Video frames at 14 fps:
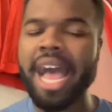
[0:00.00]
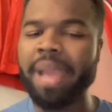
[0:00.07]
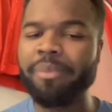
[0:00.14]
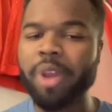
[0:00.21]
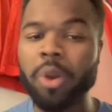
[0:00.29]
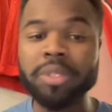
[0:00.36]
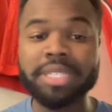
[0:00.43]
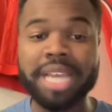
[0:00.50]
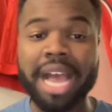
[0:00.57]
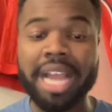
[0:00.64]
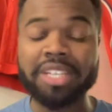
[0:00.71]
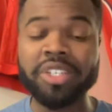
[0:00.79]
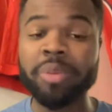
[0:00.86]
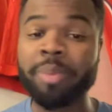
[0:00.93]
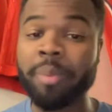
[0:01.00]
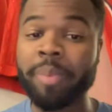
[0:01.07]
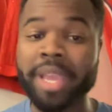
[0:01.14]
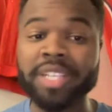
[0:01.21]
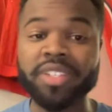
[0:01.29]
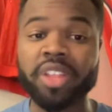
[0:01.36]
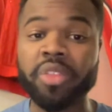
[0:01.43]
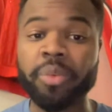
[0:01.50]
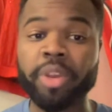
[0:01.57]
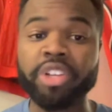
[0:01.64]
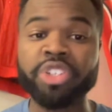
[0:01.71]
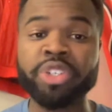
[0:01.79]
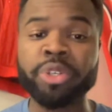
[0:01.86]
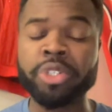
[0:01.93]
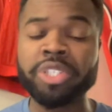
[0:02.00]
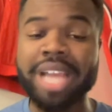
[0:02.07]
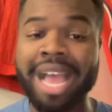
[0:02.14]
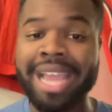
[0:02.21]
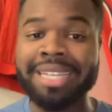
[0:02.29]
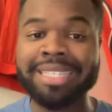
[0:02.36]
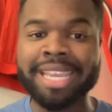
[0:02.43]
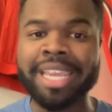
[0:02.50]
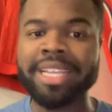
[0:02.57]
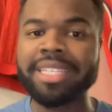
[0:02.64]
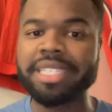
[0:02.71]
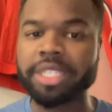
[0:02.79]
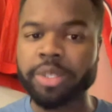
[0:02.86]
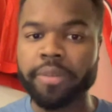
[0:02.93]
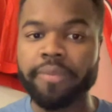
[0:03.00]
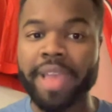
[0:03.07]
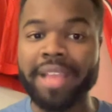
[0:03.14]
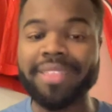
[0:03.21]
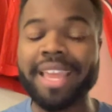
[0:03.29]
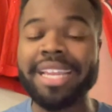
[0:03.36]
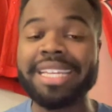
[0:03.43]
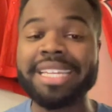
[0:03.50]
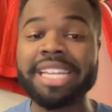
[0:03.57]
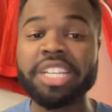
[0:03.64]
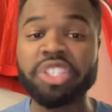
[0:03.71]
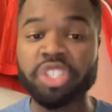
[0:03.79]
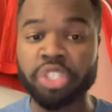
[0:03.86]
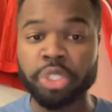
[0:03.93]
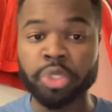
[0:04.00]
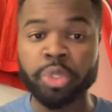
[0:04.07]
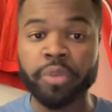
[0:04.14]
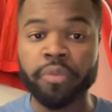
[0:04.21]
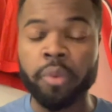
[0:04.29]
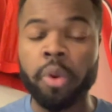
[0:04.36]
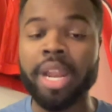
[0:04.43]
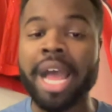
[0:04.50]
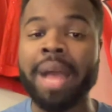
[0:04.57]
I'm no doctor, but based on the research I did, considering the fact that he needed surgery for it,